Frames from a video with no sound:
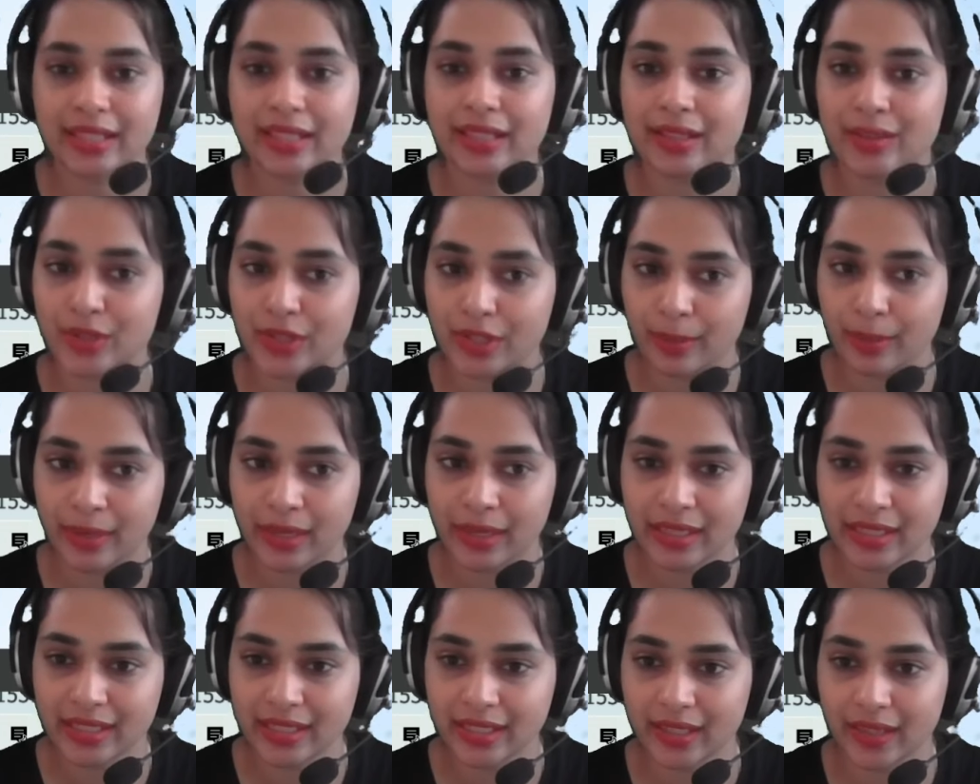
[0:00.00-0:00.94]

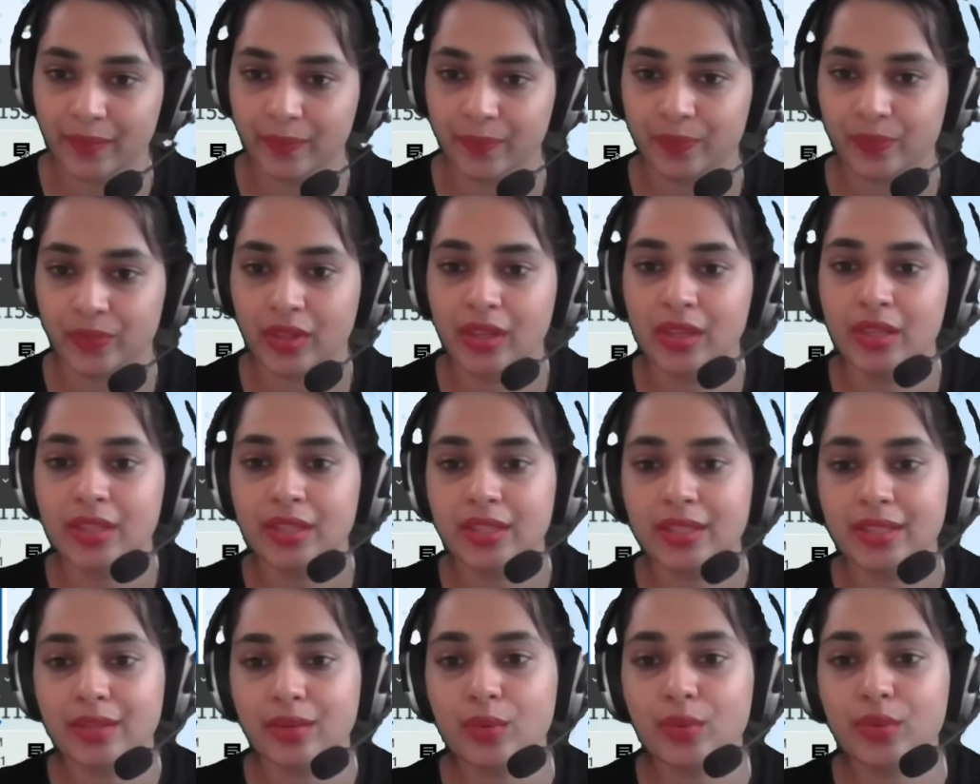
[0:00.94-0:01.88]
irritability
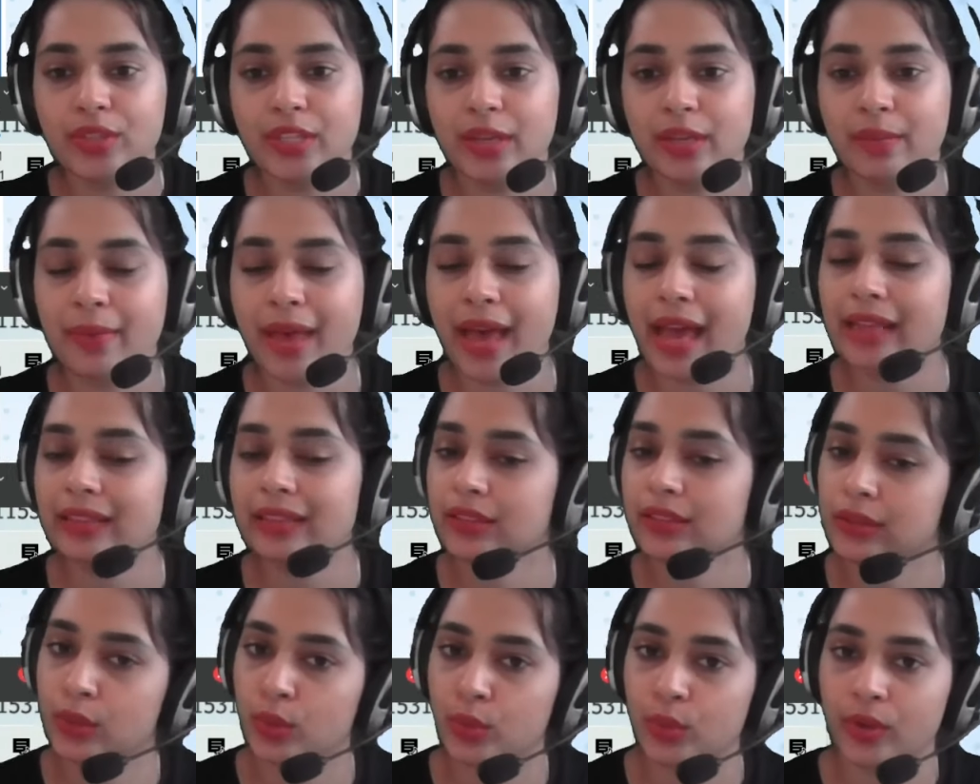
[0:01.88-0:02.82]
sodium and
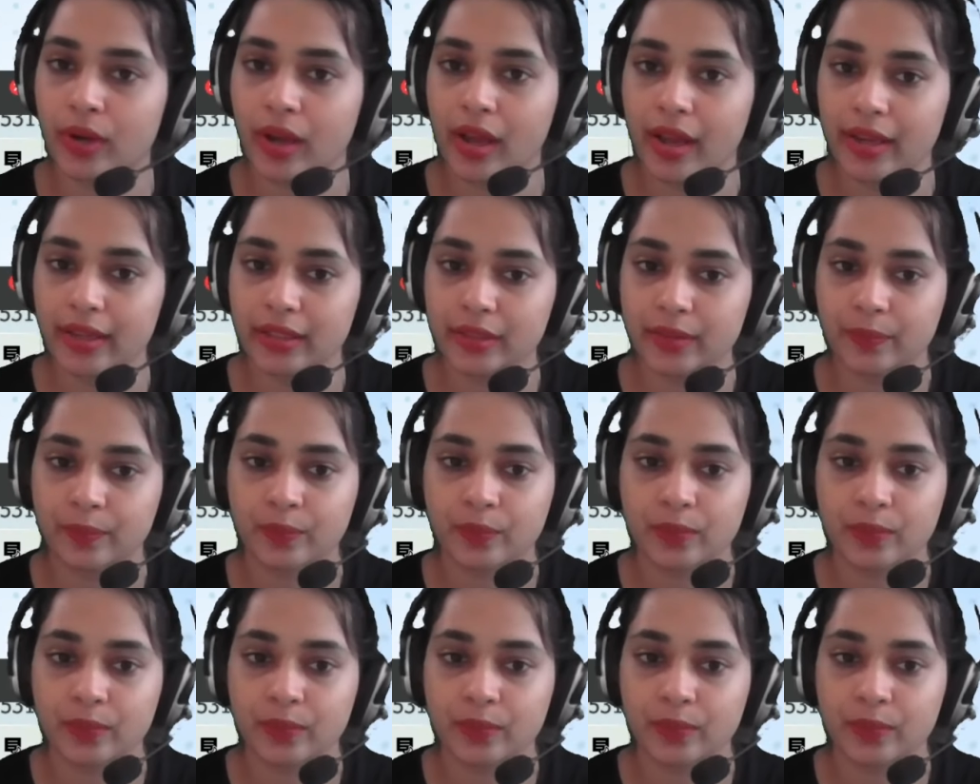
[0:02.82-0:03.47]
chloride.